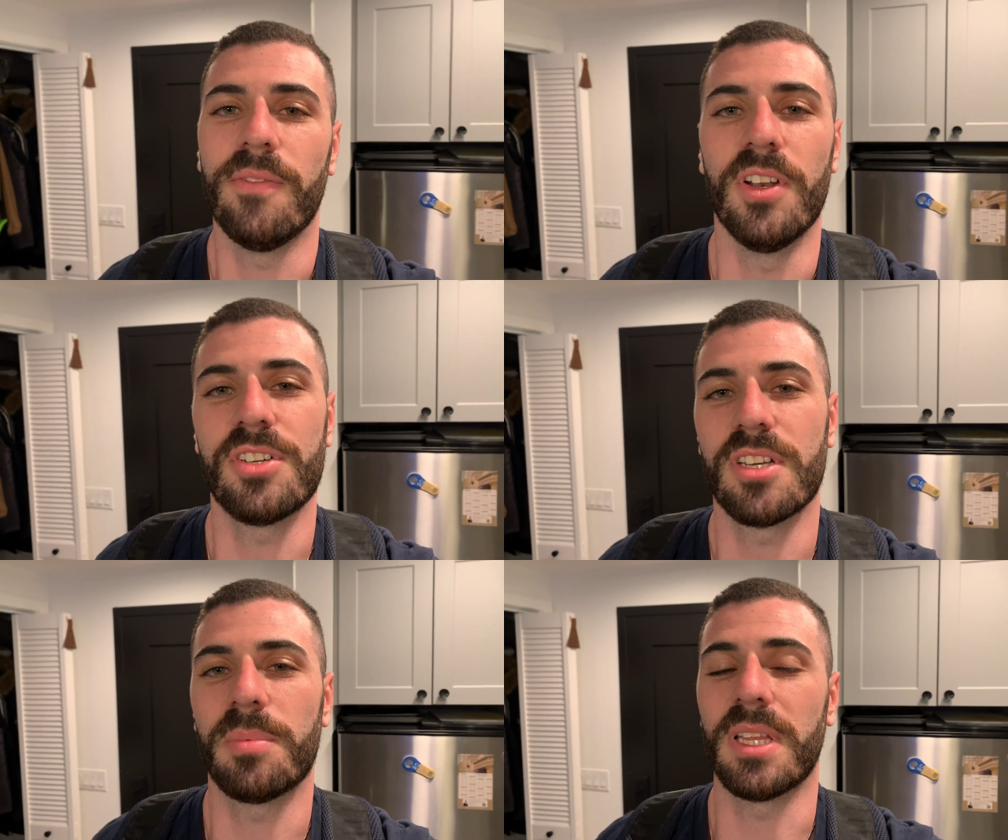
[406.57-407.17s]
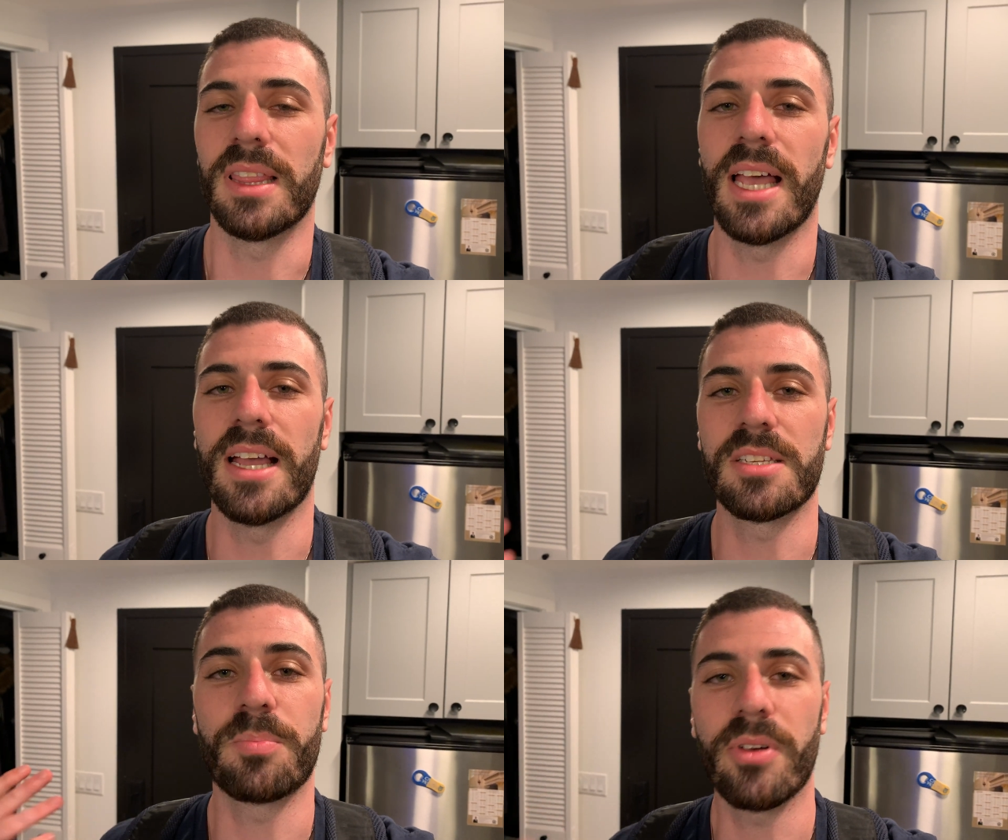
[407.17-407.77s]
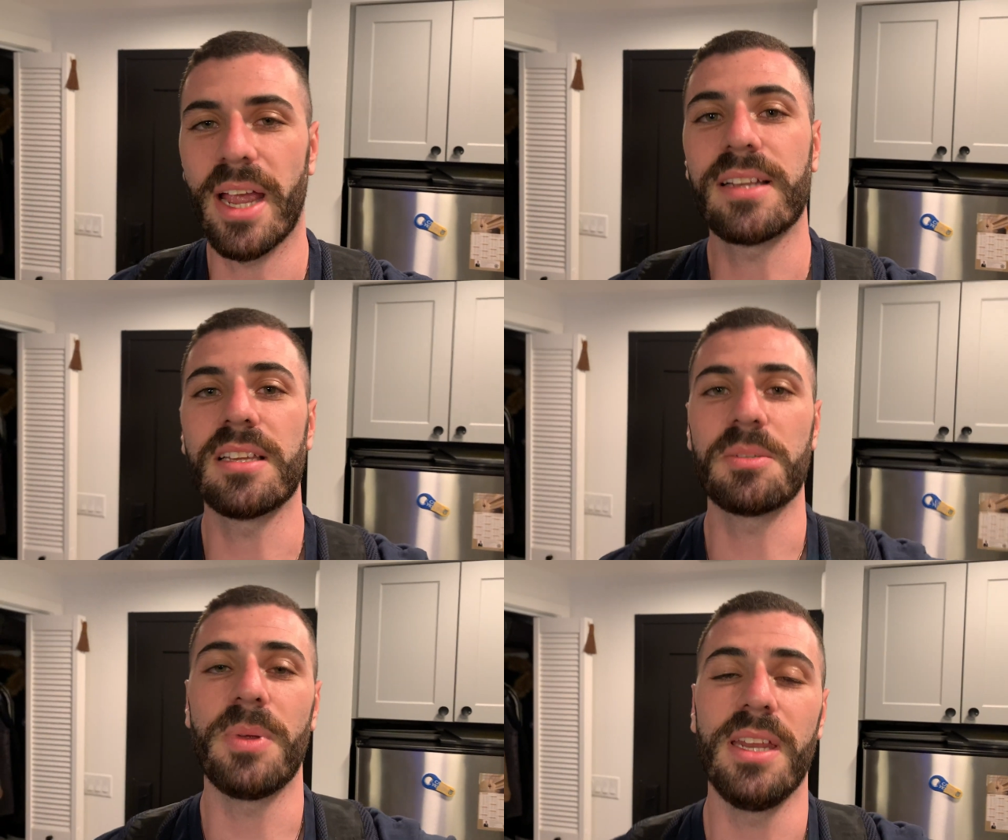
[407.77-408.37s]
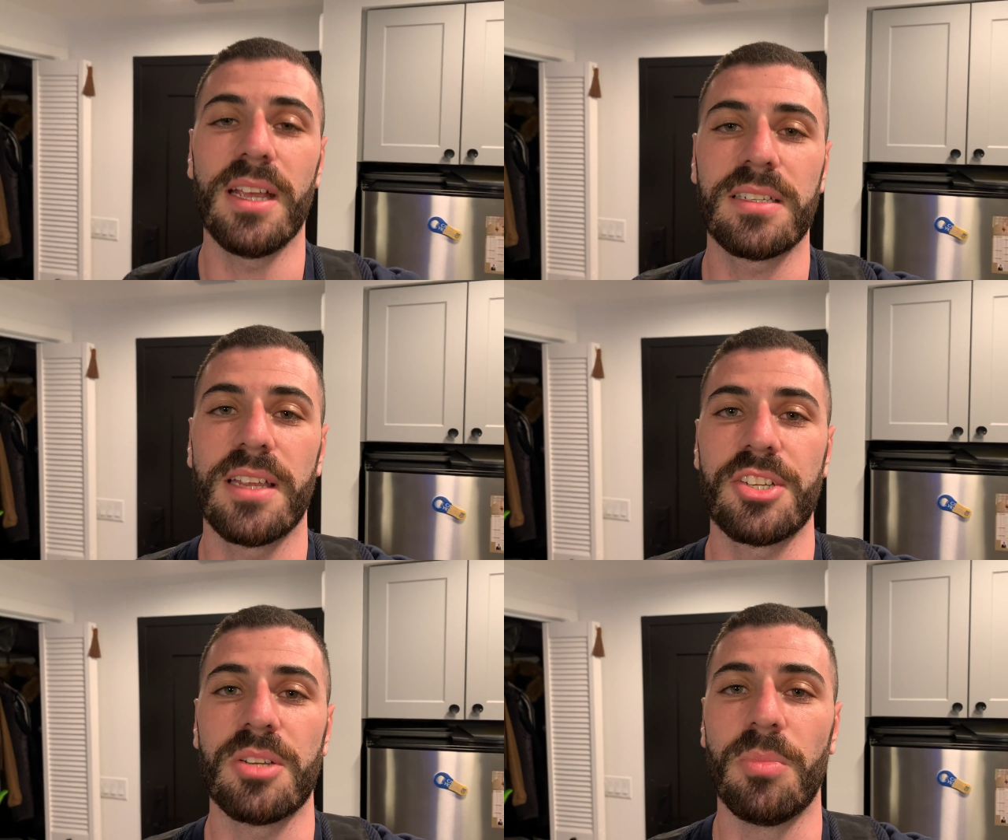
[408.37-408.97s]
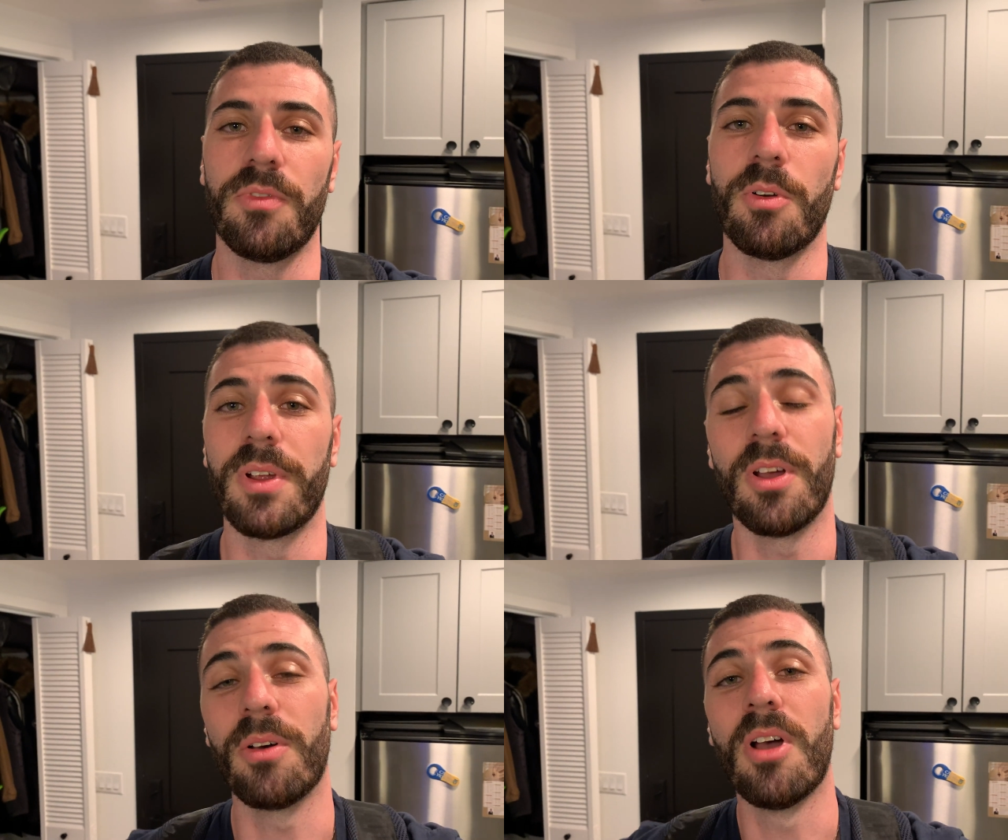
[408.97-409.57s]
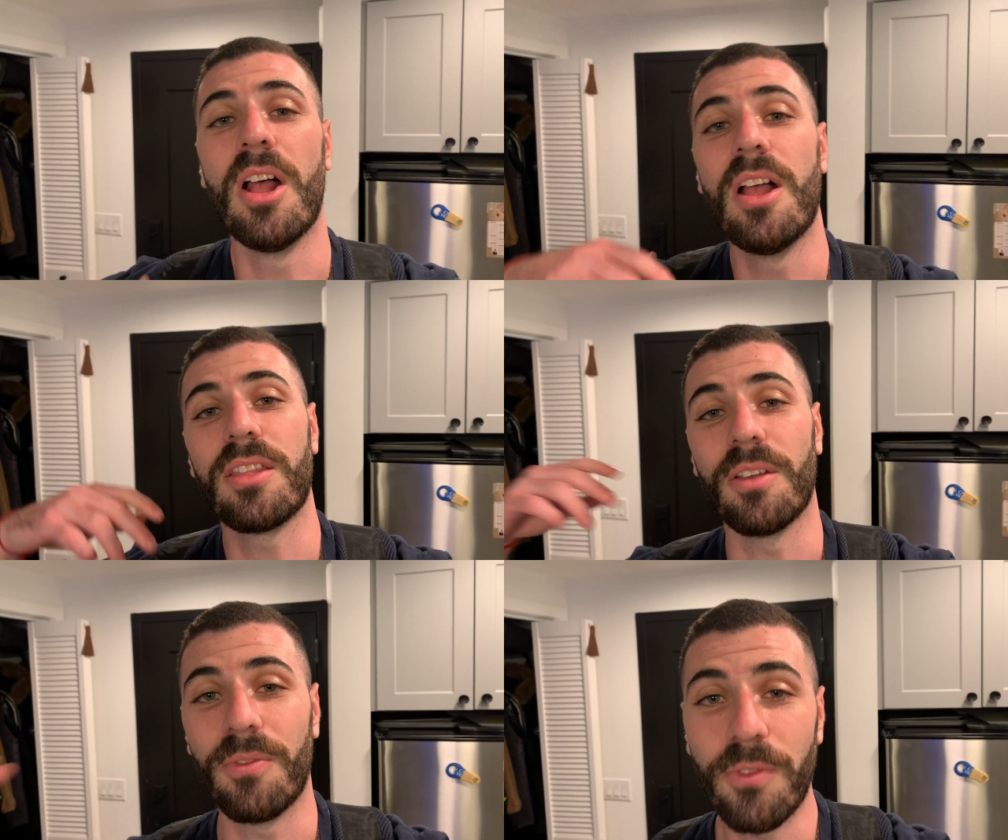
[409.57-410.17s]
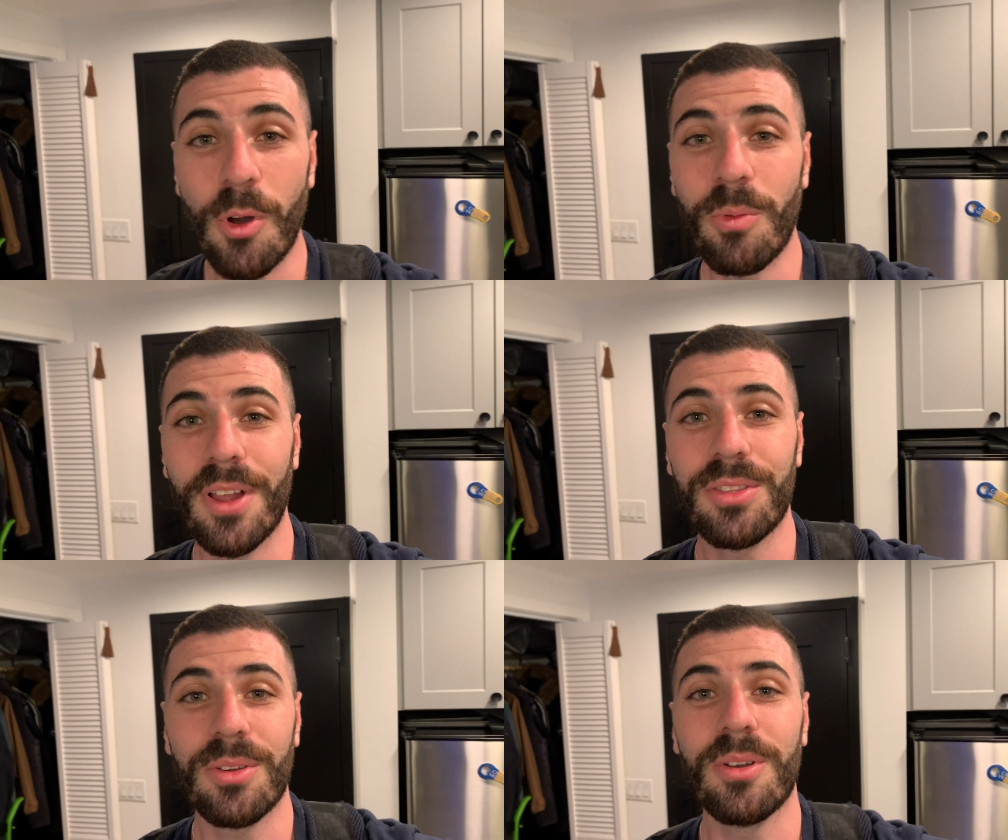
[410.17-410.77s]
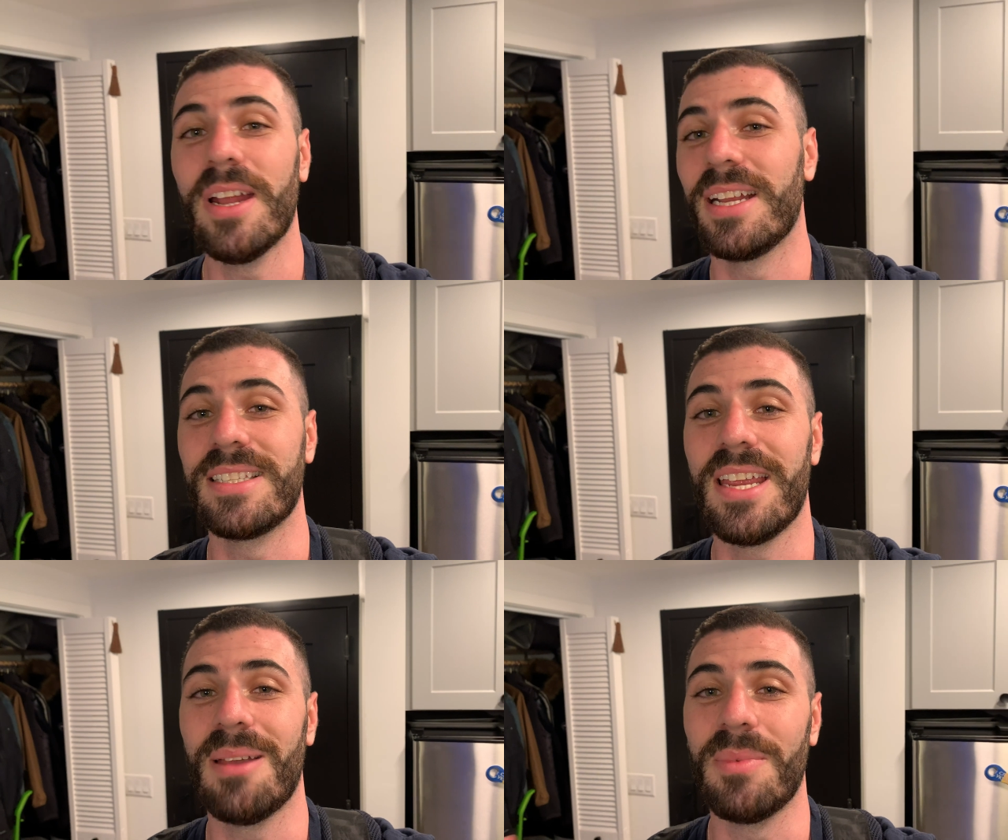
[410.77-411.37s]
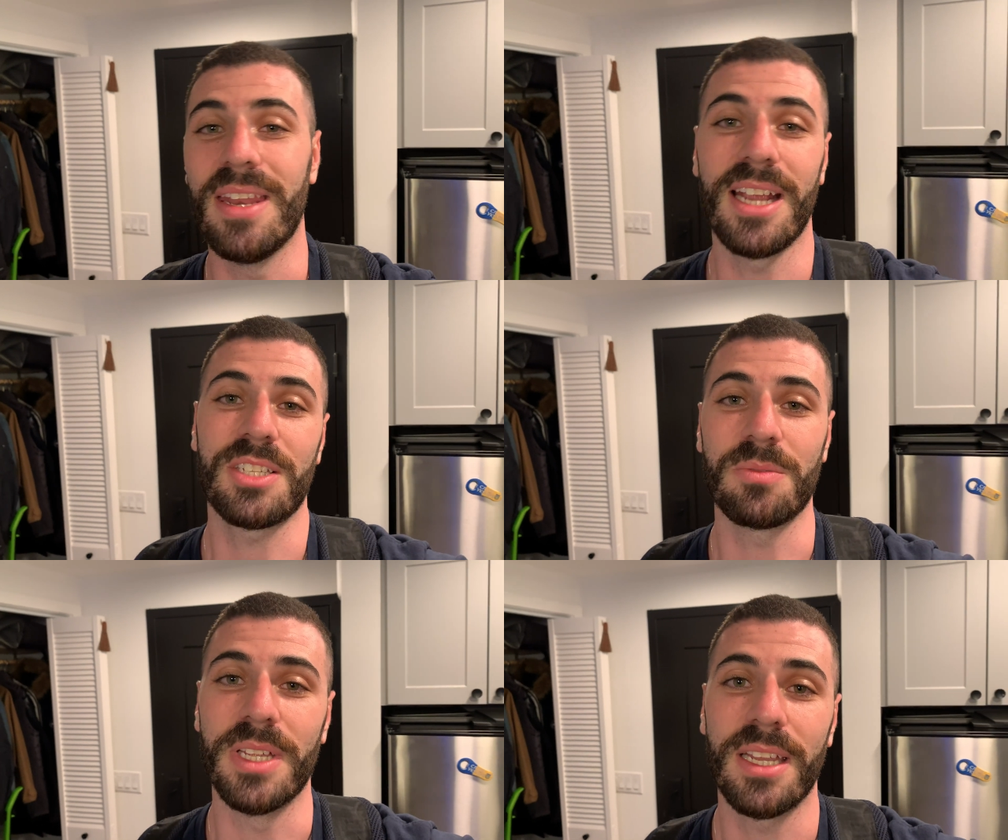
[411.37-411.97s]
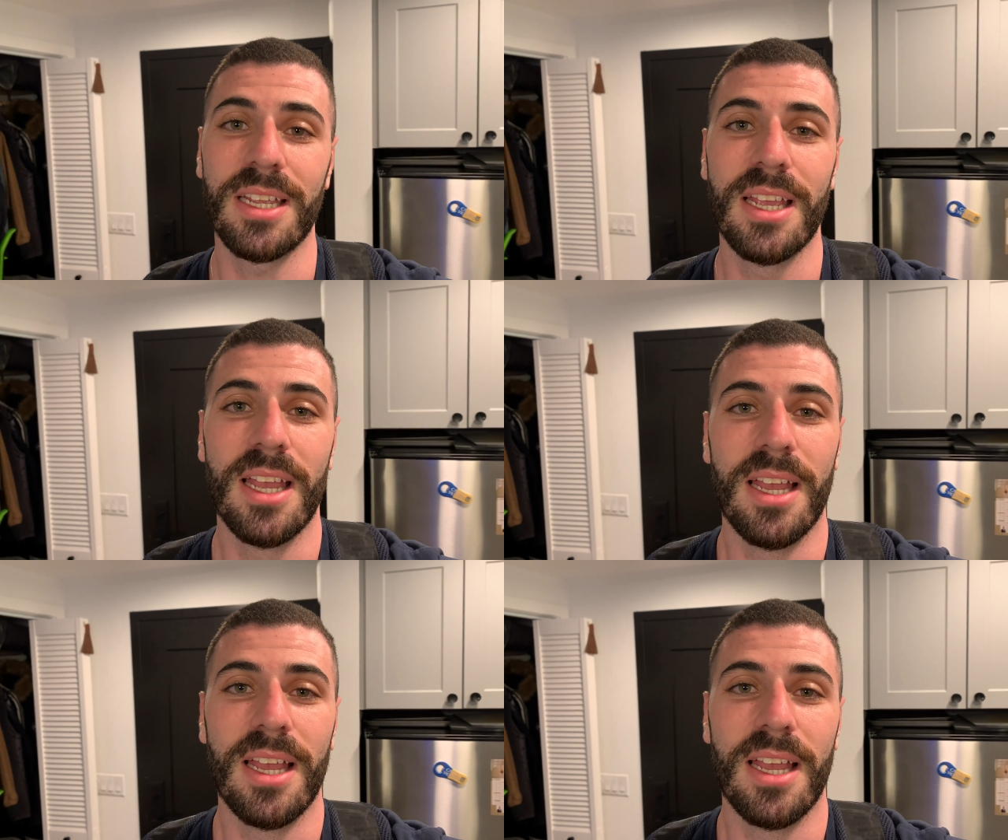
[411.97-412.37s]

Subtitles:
finish up the last practice PDX session before we go the full run through and exam next week.